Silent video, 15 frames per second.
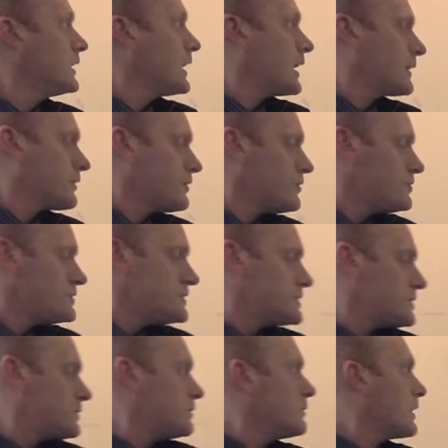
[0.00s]
add
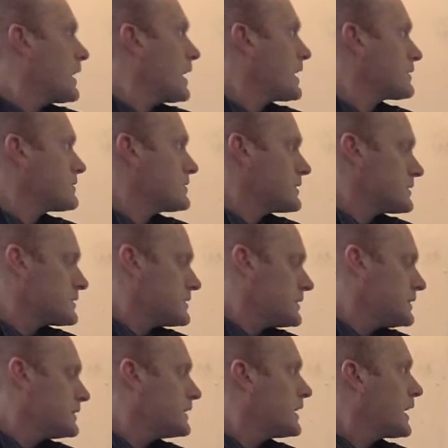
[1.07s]
32, add
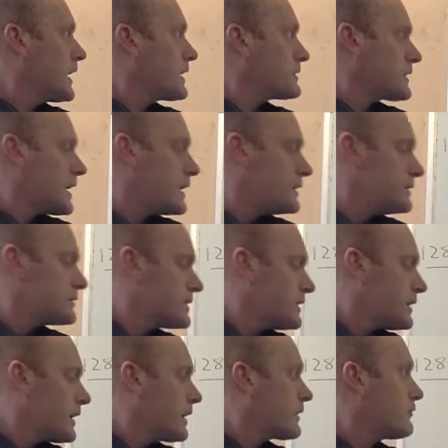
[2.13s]
16, add 8,
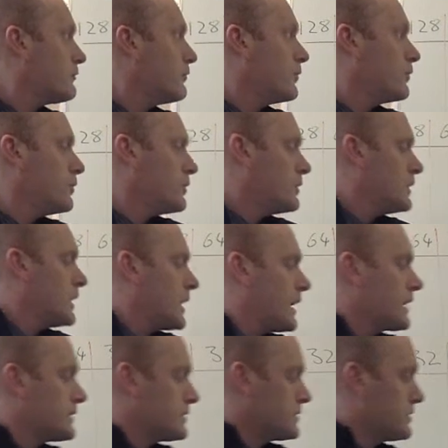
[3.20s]
add 4,
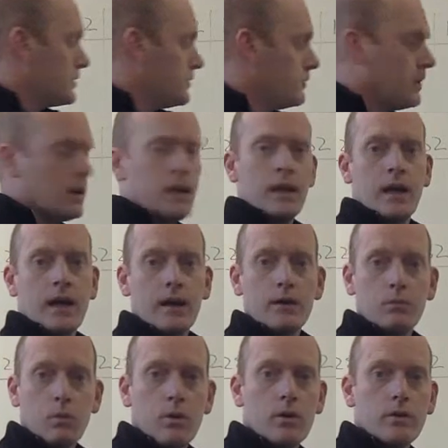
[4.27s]
add 2, add
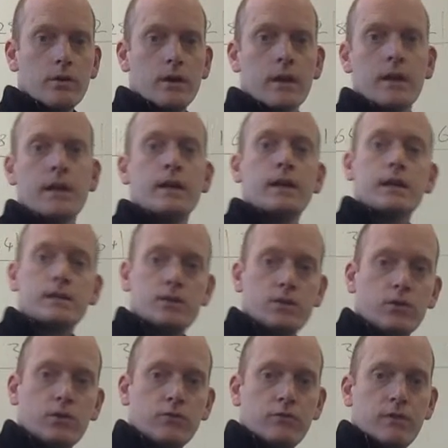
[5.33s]
1 is
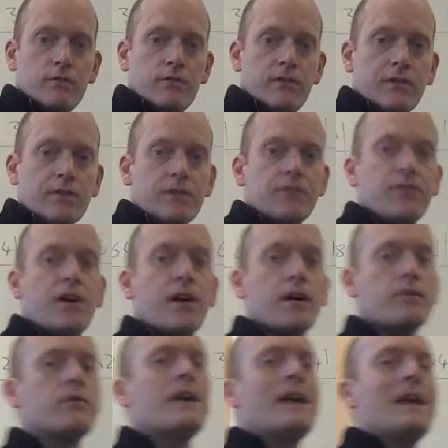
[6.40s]

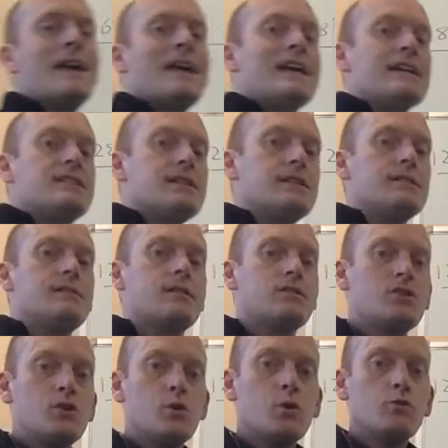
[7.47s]
255. It is the
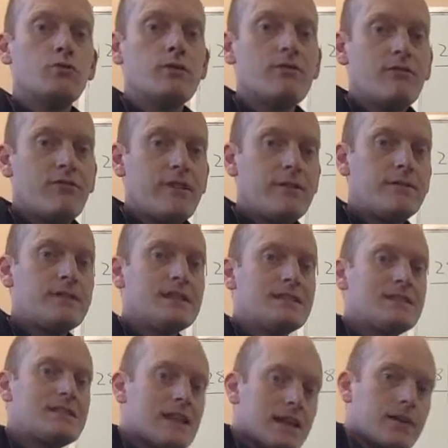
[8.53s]

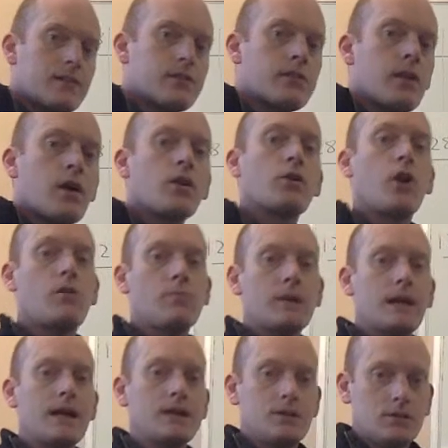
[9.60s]
256th
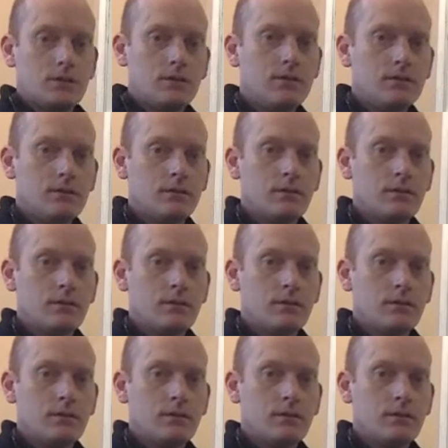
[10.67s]
combination